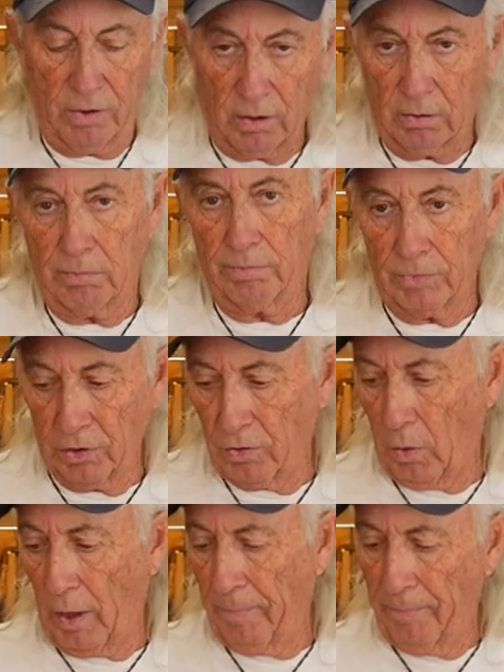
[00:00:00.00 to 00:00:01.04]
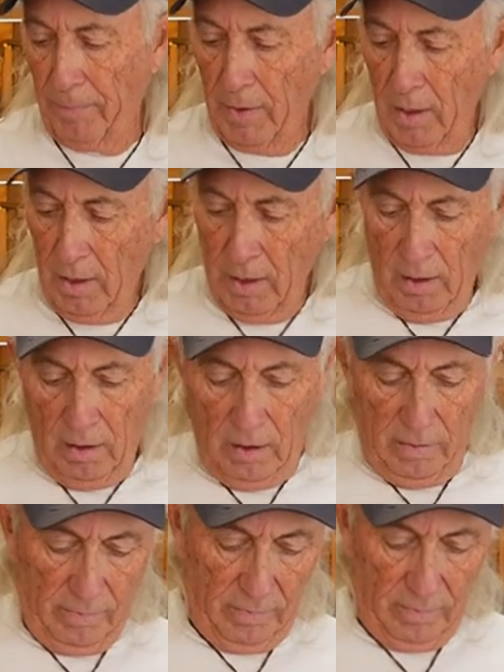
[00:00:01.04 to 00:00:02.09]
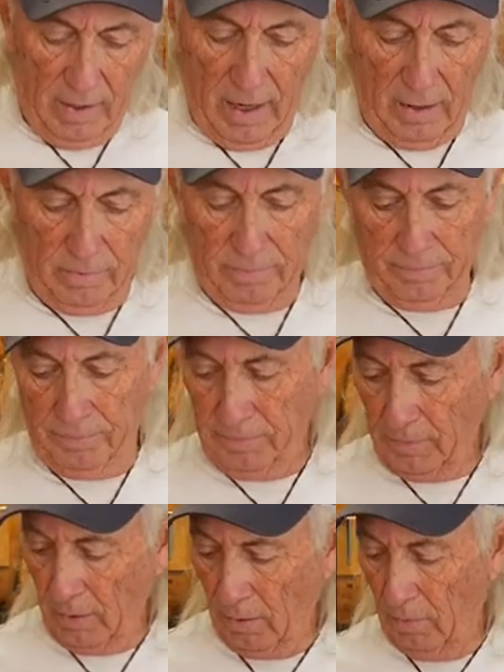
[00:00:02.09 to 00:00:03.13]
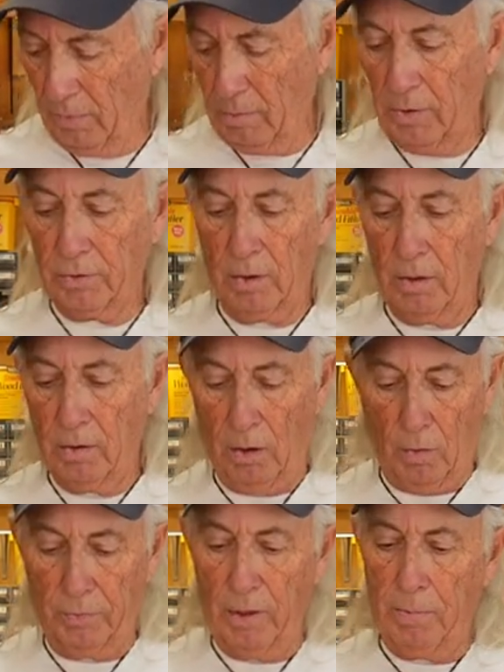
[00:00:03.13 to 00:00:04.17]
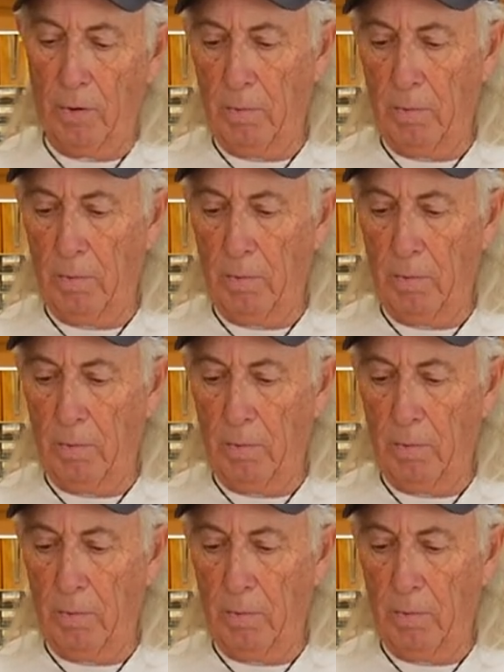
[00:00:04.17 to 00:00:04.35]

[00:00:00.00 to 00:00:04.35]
you know, this way. Now, what about the Home Depot